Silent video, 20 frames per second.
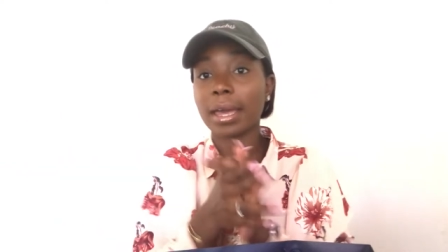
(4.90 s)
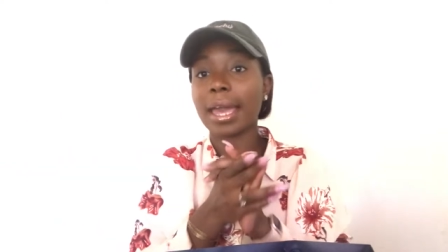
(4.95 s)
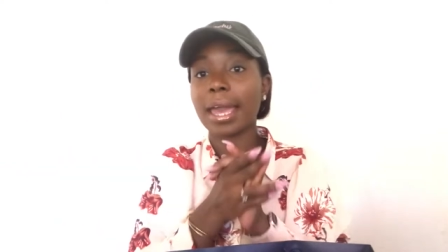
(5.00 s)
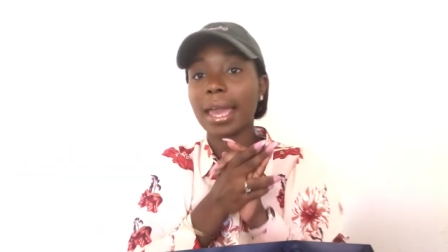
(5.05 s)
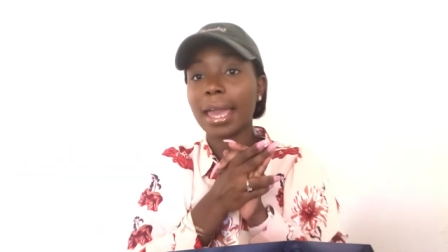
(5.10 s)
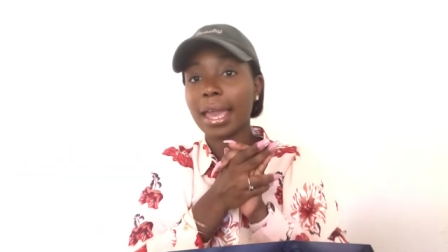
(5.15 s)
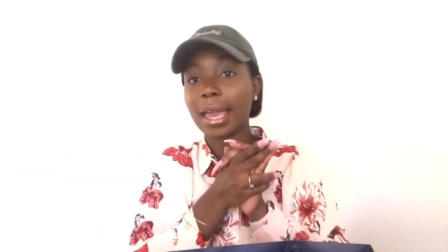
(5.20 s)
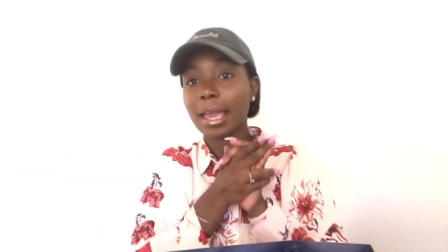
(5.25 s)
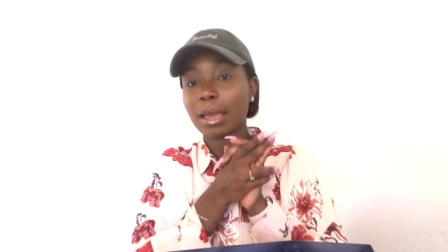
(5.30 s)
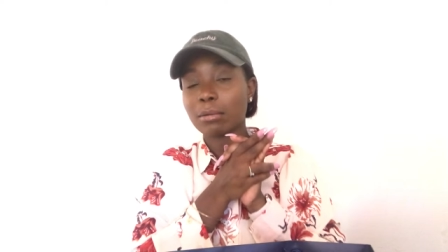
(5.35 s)

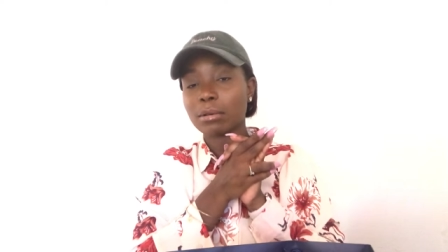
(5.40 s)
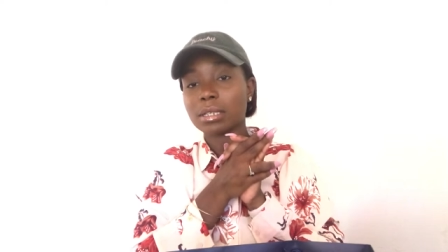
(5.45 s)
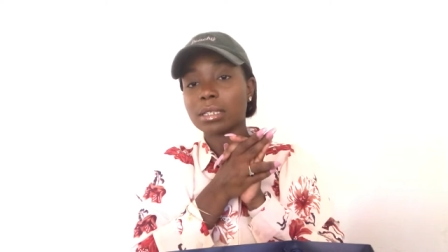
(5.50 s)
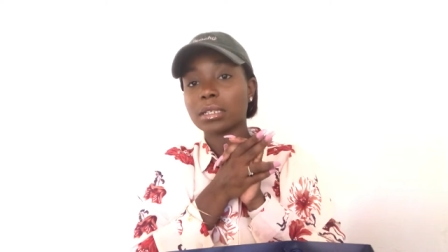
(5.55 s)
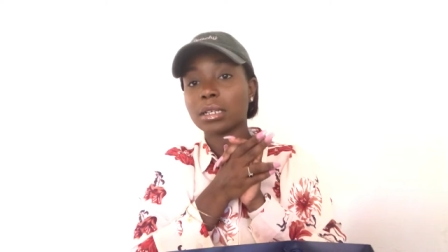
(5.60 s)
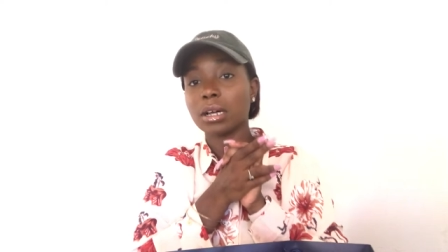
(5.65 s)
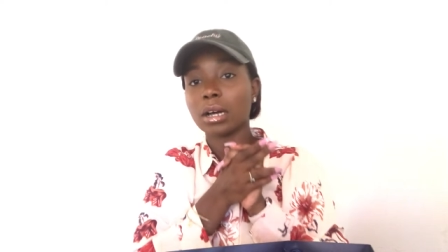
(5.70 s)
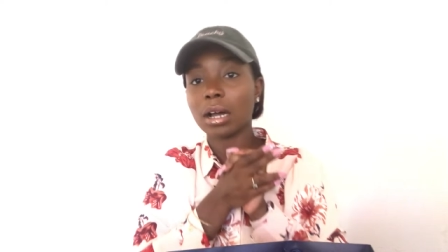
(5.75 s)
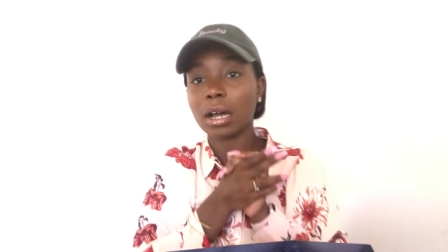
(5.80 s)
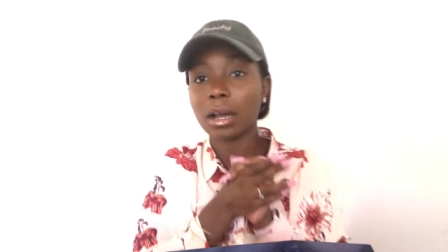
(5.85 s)
Hey,
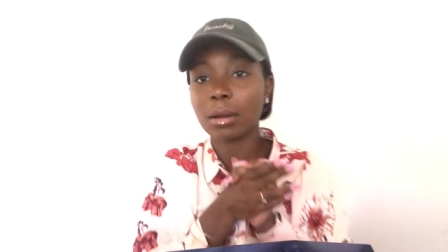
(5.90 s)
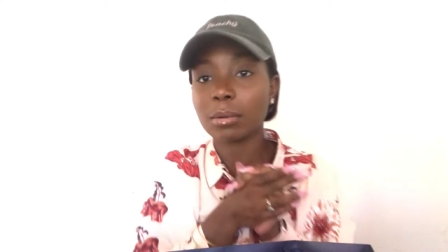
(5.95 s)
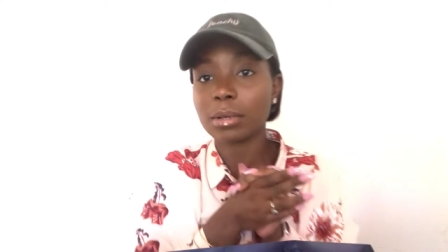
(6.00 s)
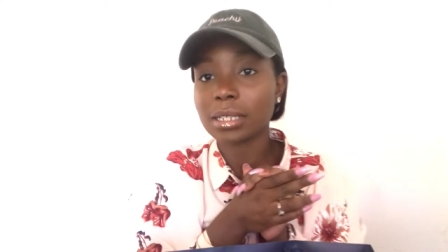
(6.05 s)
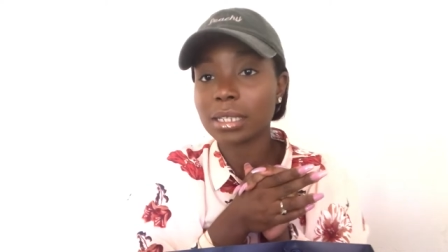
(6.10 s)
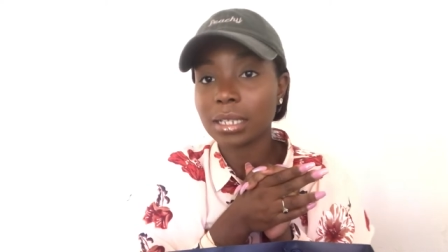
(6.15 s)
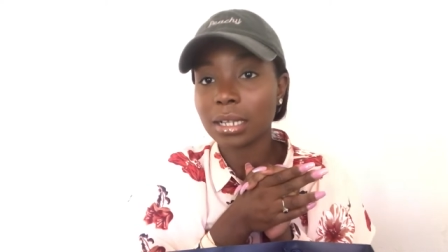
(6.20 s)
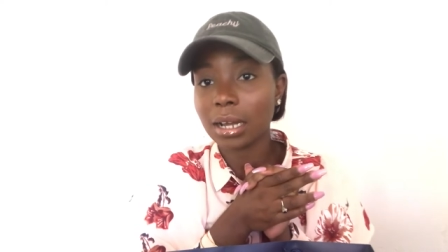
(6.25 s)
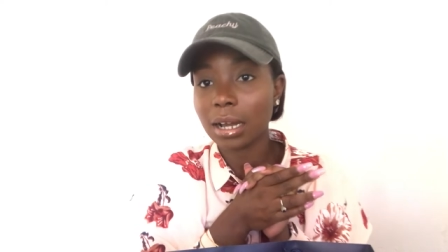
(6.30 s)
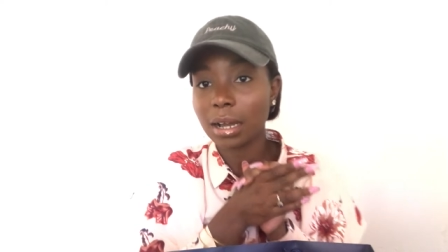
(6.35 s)
what's good?
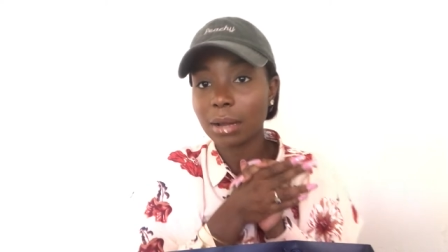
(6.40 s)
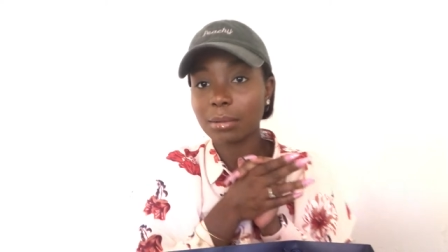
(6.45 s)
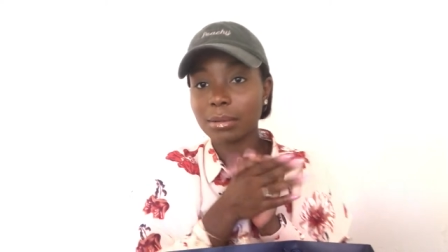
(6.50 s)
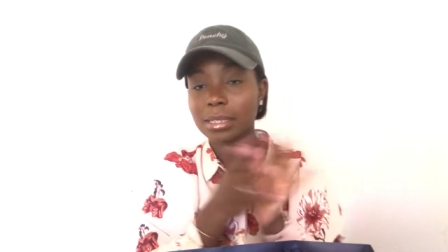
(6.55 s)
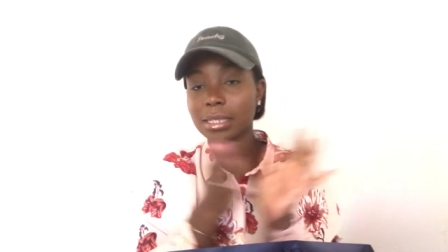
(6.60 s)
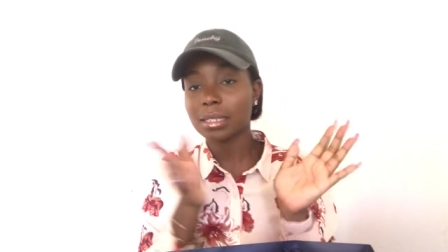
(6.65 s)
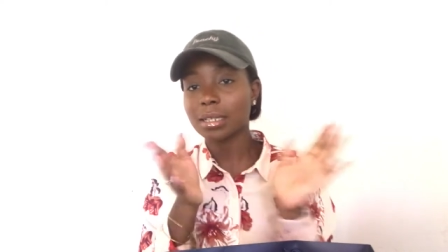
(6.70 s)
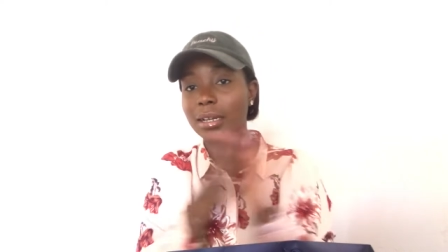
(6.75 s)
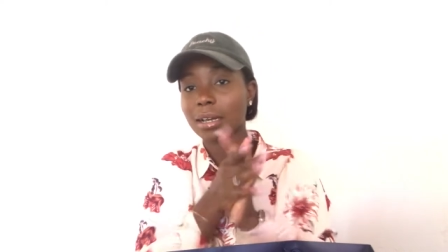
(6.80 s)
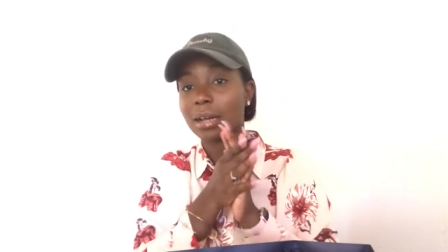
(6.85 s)
What's good?
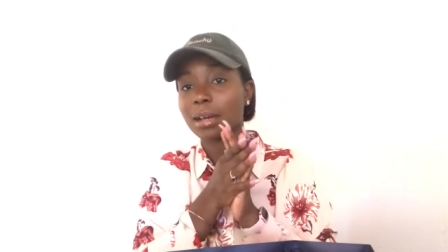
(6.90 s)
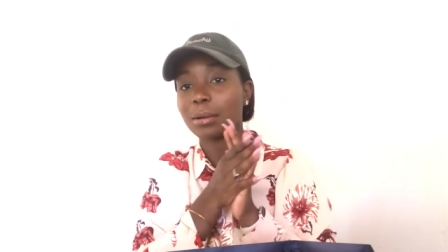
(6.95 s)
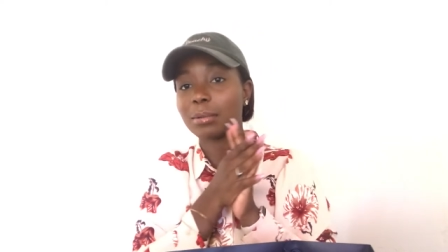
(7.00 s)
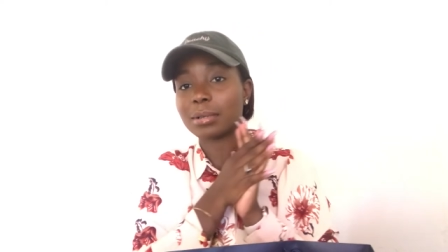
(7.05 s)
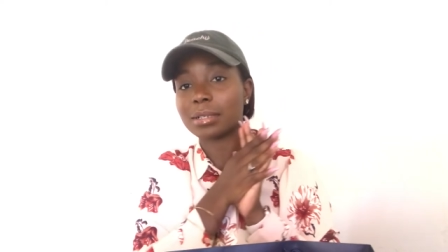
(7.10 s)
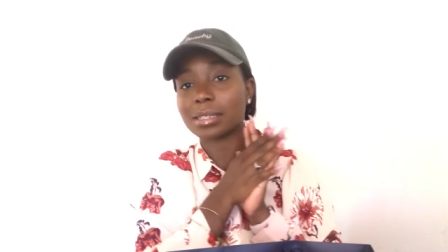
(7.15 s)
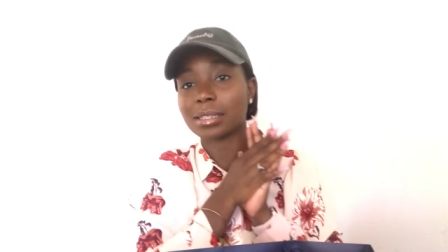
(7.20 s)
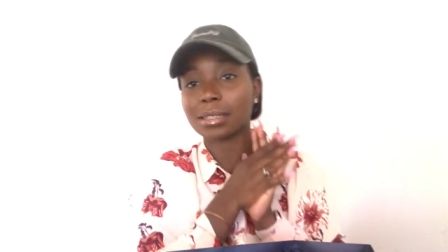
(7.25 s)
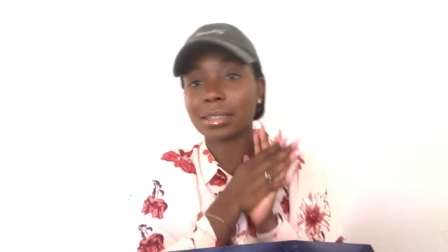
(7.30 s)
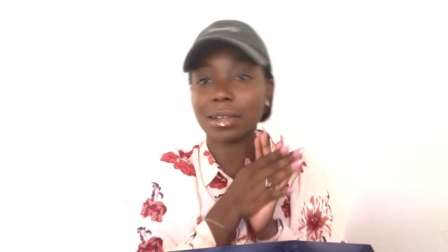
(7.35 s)
What's good?
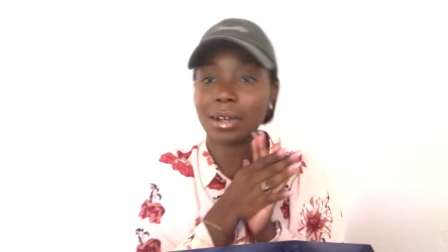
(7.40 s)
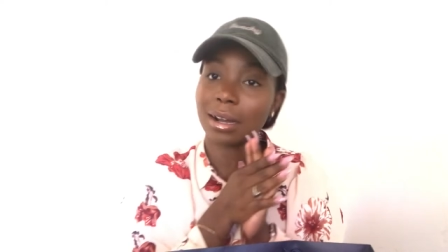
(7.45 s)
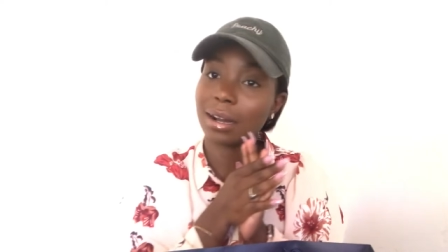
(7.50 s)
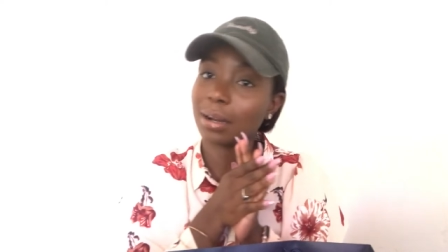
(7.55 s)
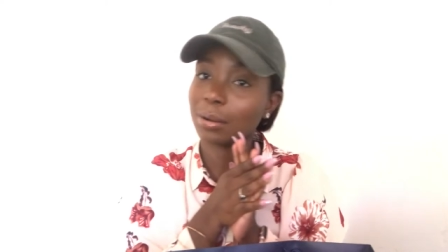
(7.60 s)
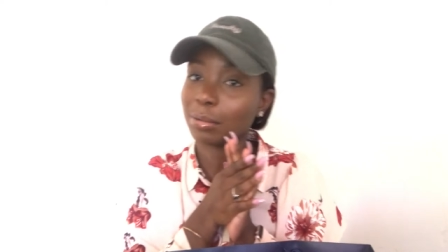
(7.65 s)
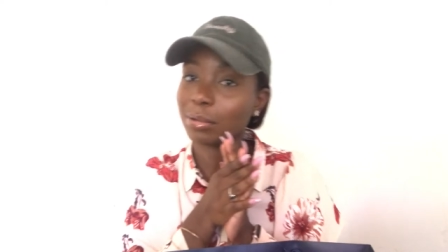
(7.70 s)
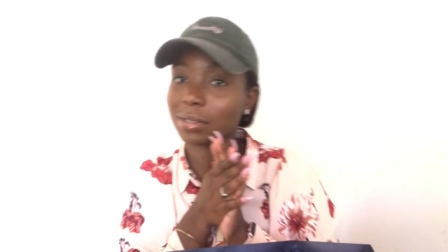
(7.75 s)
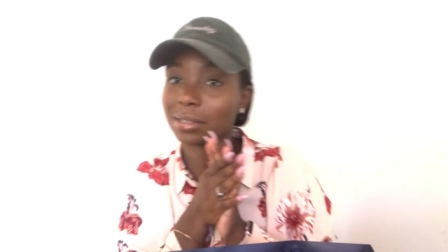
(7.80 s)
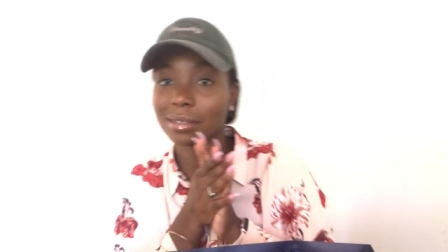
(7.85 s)
What's
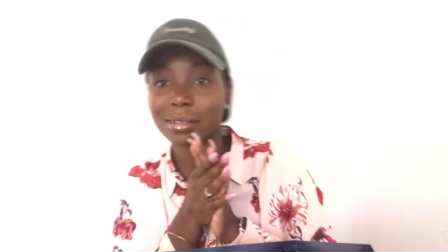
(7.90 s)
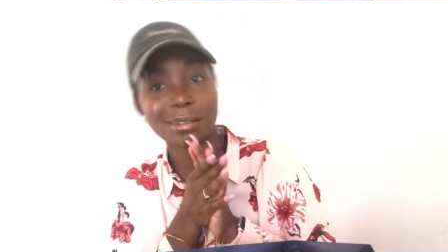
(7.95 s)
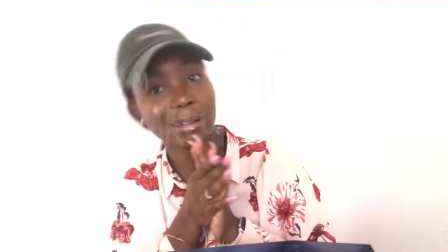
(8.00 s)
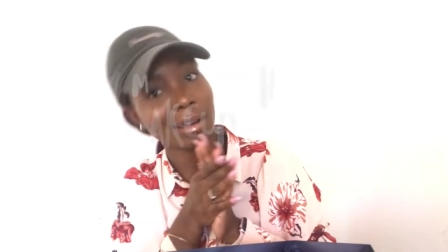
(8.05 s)
good? What's